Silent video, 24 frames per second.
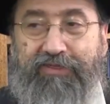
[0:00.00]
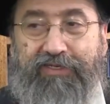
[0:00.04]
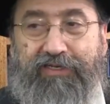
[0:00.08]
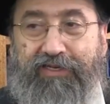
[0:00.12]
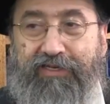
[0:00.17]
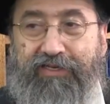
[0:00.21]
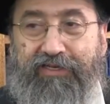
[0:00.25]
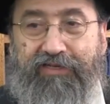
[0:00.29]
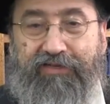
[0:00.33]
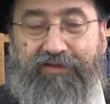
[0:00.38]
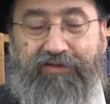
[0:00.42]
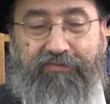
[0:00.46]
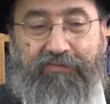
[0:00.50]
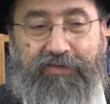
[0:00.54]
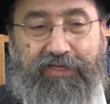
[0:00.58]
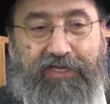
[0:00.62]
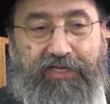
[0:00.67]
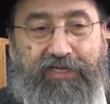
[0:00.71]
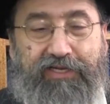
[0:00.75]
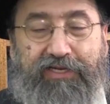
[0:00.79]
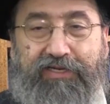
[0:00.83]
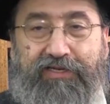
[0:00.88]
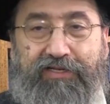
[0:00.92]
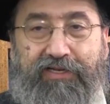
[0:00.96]
in, we
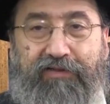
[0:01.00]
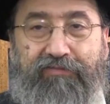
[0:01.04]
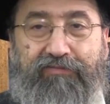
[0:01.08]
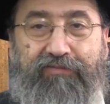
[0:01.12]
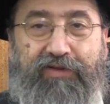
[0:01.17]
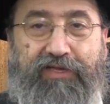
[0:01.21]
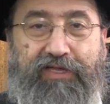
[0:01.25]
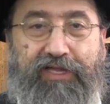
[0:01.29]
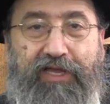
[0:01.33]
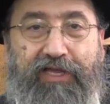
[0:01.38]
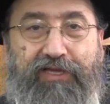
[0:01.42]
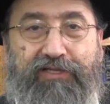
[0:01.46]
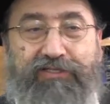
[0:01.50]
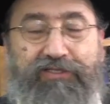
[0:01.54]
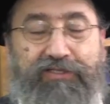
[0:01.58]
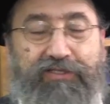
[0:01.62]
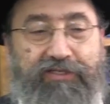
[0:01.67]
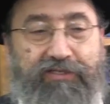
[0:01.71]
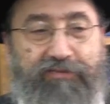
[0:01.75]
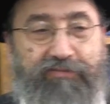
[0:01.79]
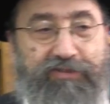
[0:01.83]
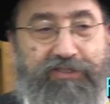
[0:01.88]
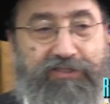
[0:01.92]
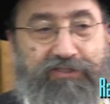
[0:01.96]
get it
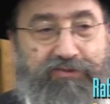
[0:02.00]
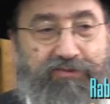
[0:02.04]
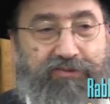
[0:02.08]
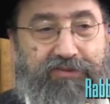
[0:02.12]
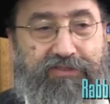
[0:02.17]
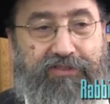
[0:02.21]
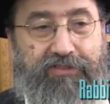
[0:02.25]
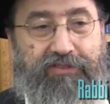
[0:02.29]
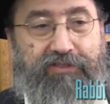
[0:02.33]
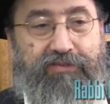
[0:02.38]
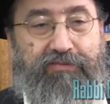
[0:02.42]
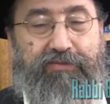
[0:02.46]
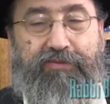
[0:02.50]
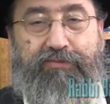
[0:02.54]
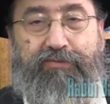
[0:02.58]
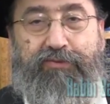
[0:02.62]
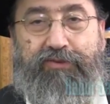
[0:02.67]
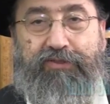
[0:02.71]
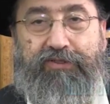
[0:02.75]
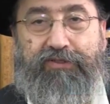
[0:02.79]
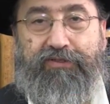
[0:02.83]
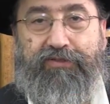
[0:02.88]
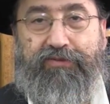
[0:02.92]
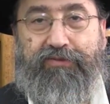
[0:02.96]
occasionally, but this was a little bit
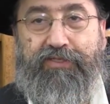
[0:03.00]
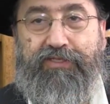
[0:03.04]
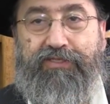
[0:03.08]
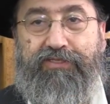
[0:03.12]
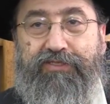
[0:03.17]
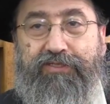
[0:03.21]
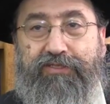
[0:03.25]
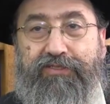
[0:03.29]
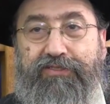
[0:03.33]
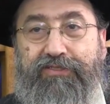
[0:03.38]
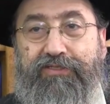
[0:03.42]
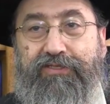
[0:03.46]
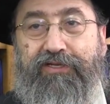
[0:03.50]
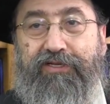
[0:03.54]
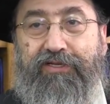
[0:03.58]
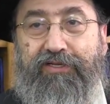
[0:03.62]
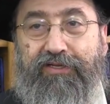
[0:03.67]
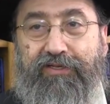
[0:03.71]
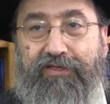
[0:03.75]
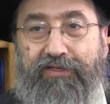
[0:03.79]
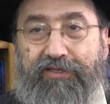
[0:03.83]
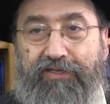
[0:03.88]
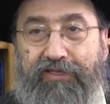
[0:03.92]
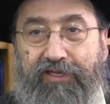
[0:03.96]
more egregious.
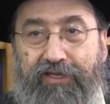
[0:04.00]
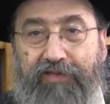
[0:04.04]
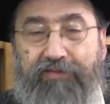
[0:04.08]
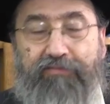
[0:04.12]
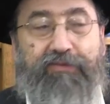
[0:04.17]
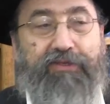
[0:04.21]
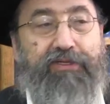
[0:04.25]
Came